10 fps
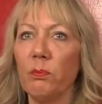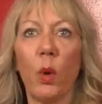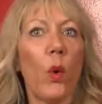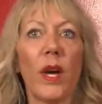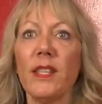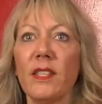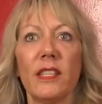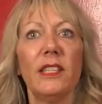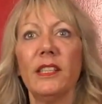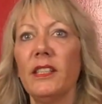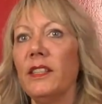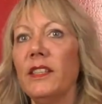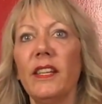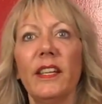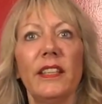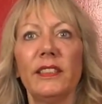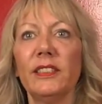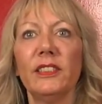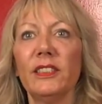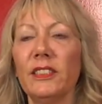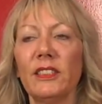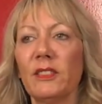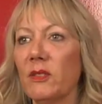Poison and